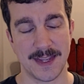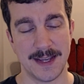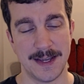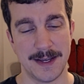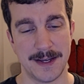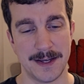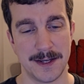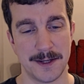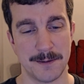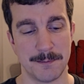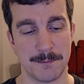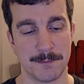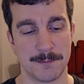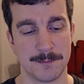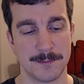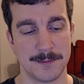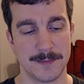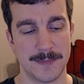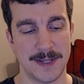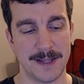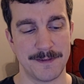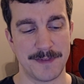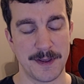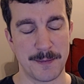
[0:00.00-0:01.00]

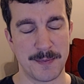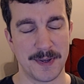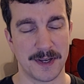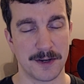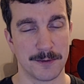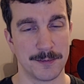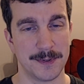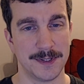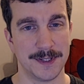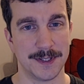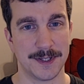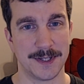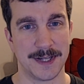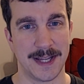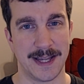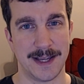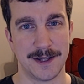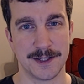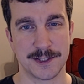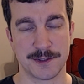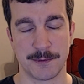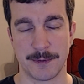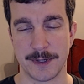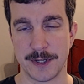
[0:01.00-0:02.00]
if they pick a really good
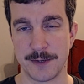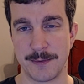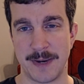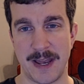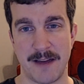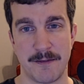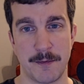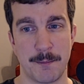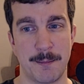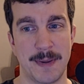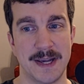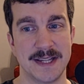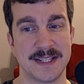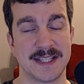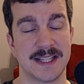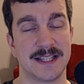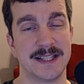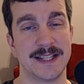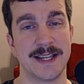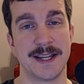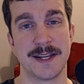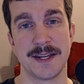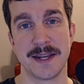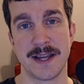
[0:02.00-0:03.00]
house where you would have
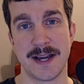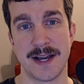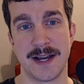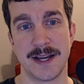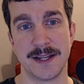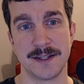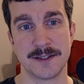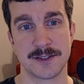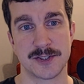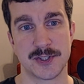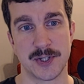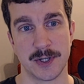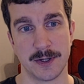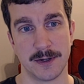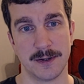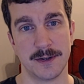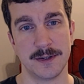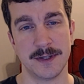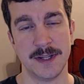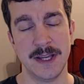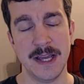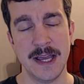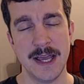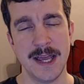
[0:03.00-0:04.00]
basically a
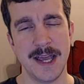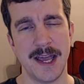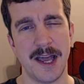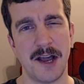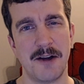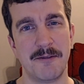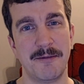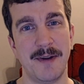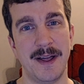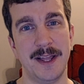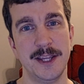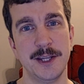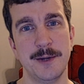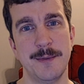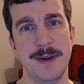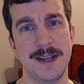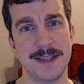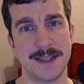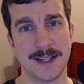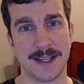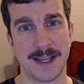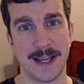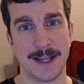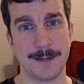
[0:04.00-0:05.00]
non-turn,
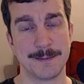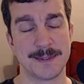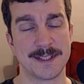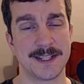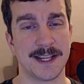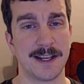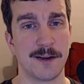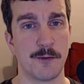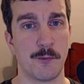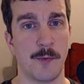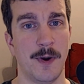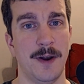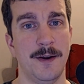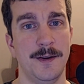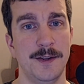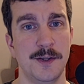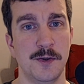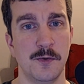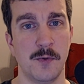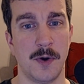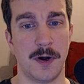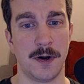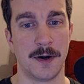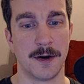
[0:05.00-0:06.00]
evaluate the game state, where
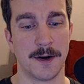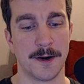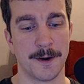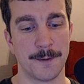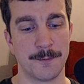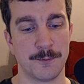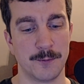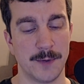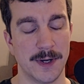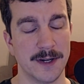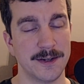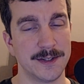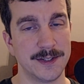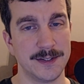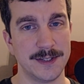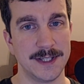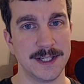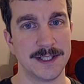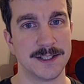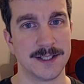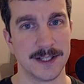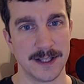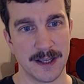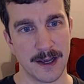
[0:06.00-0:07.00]
you are, where you
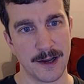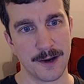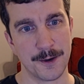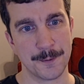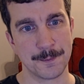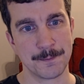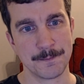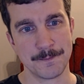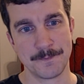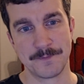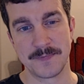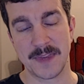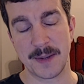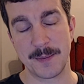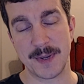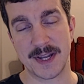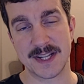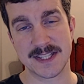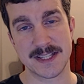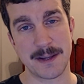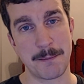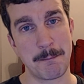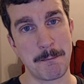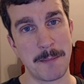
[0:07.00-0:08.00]
need to go,
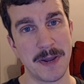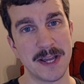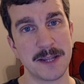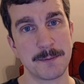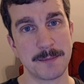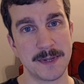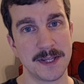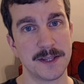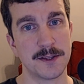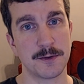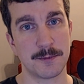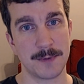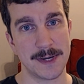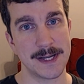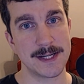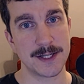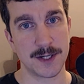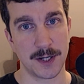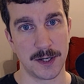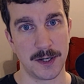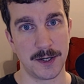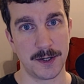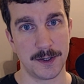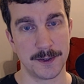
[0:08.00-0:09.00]
because it might be the right
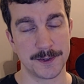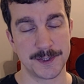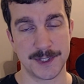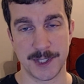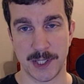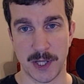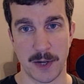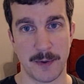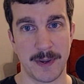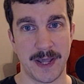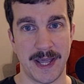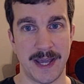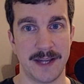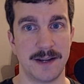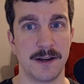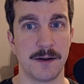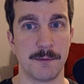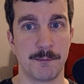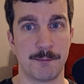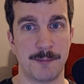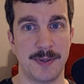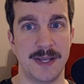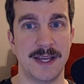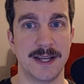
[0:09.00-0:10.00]
call to go ahead
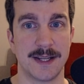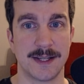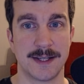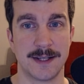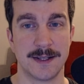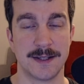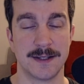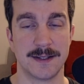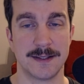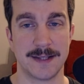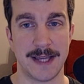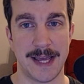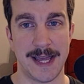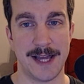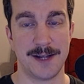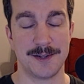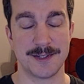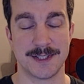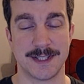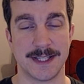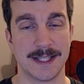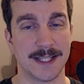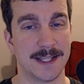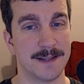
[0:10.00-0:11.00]
and pick the
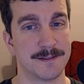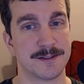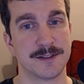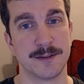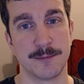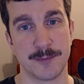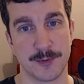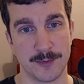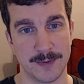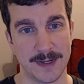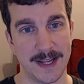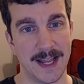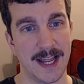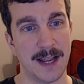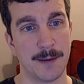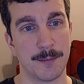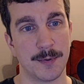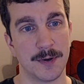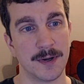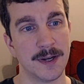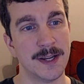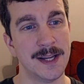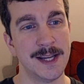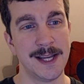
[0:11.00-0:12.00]
house that gives them 3
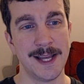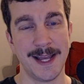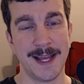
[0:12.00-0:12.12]
amber